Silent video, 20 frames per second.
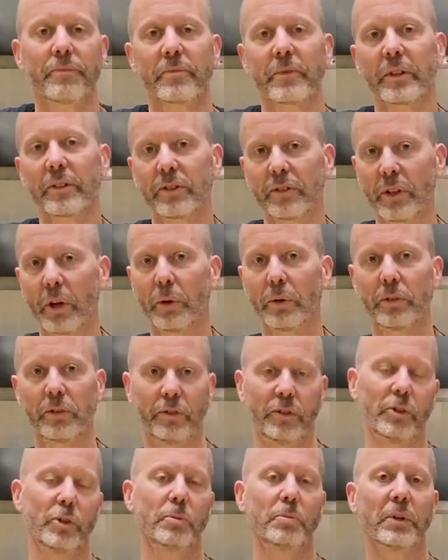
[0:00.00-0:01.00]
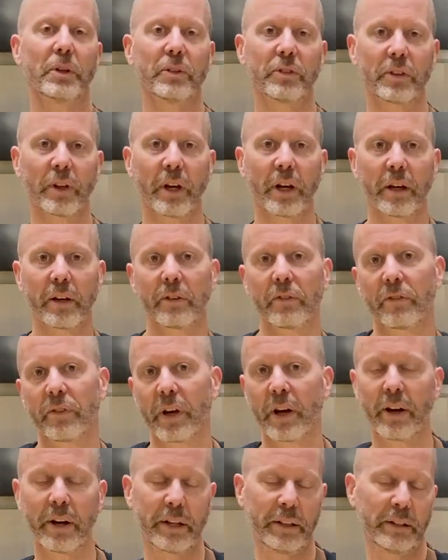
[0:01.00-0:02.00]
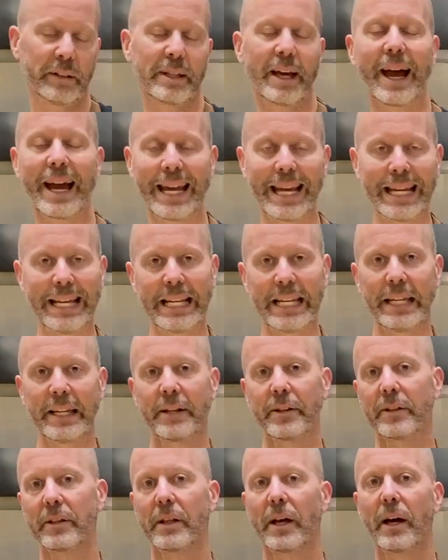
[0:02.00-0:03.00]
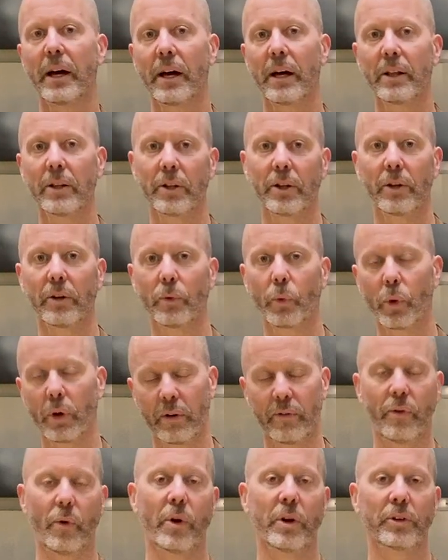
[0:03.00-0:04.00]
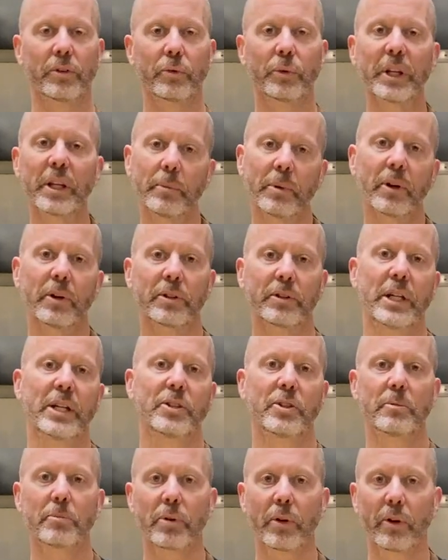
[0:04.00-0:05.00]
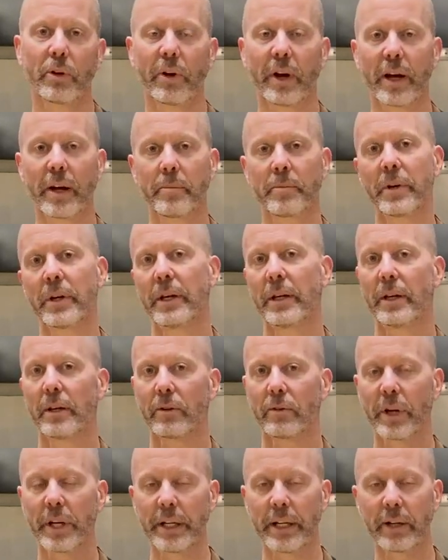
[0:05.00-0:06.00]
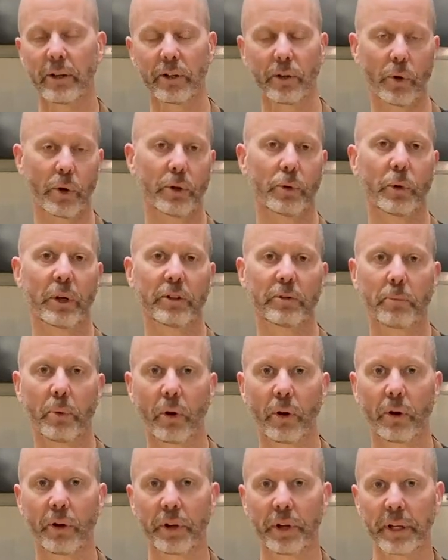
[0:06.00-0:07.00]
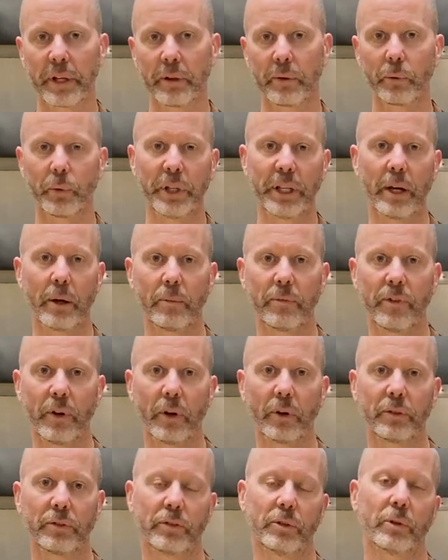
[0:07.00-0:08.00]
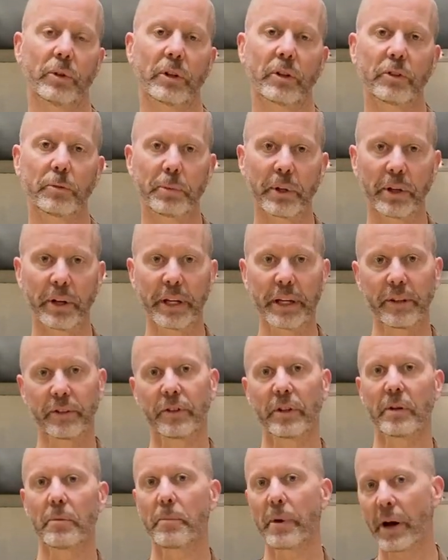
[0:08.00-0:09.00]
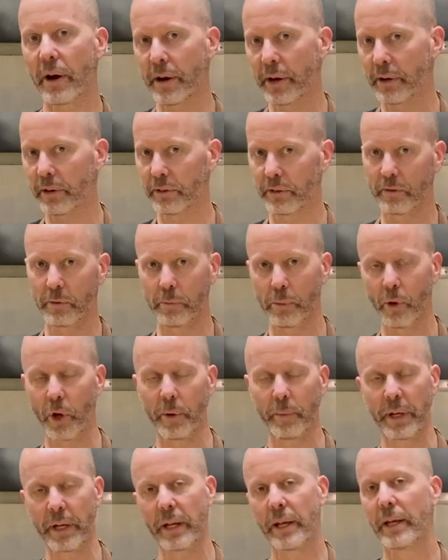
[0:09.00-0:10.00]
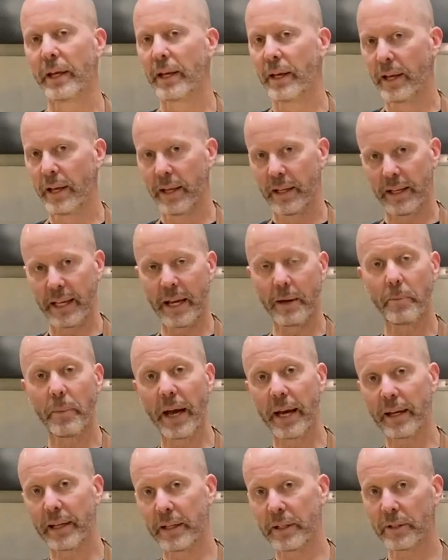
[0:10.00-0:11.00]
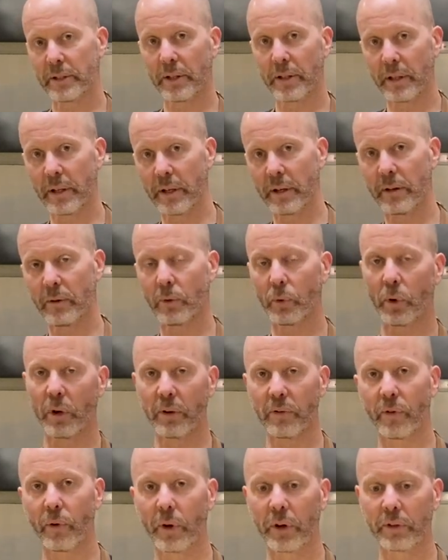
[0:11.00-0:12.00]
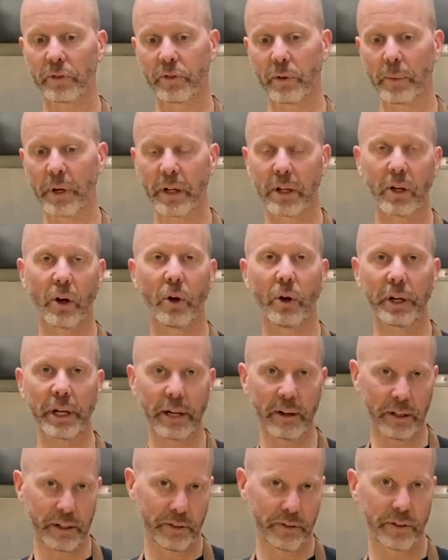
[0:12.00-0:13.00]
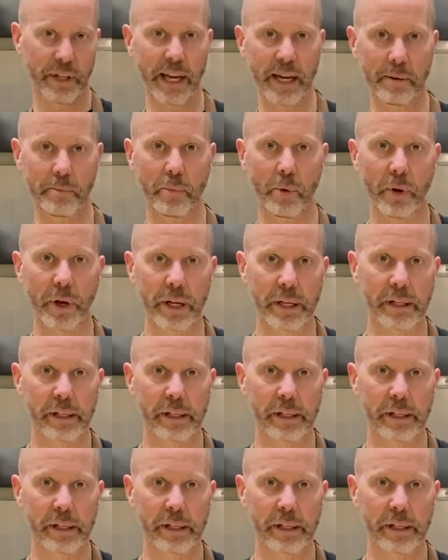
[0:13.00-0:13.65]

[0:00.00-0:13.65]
Stone Soup is a very tiny little workforce rehabilitation program right here in Northwest Portland, and we help folks who are experiencing barriers of employment get back into the workforce from a culinary standpoint.